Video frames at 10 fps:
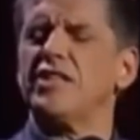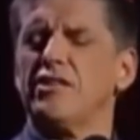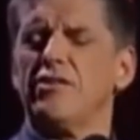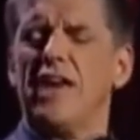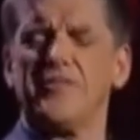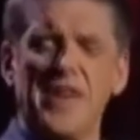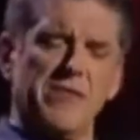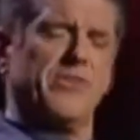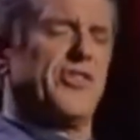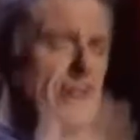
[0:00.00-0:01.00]
does he do that
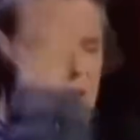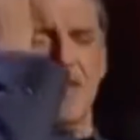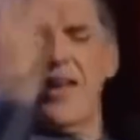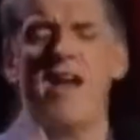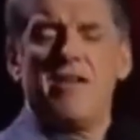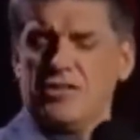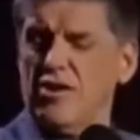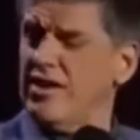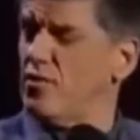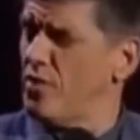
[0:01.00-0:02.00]
thing with the shirt and the hair?
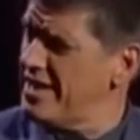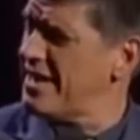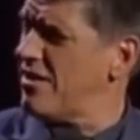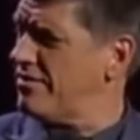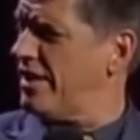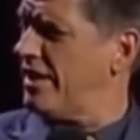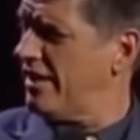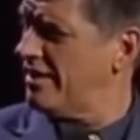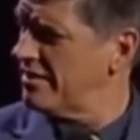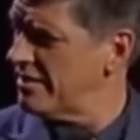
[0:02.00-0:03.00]
It's not even windy over here.